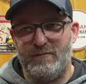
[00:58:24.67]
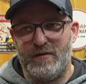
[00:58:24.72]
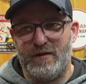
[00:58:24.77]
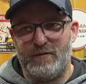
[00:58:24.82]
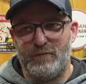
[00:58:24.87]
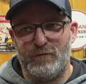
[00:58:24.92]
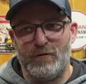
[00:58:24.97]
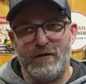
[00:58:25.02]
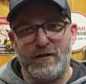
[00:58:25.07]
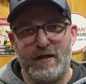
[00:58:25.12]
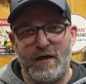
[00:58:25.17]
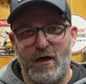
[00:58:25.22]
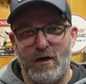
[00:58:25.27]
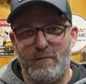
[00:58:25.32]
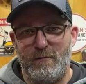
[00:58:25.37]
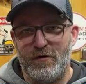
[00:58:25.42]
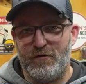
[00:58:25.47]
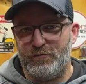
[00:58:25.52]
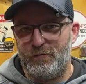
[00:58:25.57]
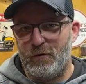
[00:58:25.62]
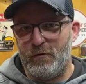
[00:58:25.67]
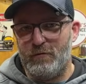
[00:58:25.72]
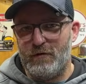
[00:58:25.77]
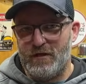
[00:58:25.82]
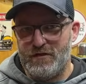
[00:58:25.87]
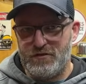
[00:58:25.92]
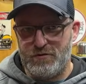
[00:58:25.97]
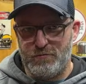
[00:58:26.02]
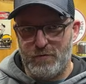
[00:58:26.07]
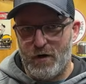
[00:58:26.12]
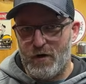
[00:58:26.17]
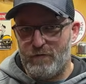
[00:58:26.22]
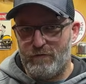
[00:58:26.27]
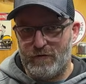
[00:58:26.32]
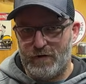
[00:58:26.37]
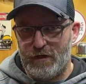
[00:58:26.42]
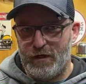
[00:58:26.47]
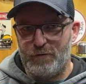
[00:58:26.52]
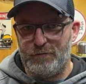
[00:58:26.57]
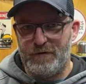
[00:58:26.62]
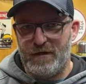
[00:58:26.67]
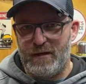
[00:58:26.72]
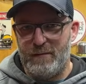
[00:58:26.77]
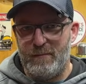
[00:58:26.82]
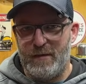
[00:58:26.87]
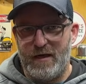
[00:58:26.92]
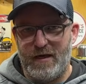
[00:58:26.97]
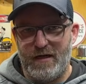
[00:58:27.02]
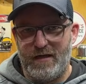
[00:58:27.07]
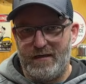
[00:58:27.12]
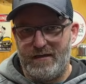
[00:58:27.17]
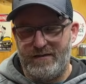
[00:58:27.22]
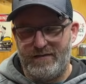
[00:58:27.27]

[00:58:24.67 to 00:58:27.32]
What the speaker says: but it really almost won't let you overload that bag.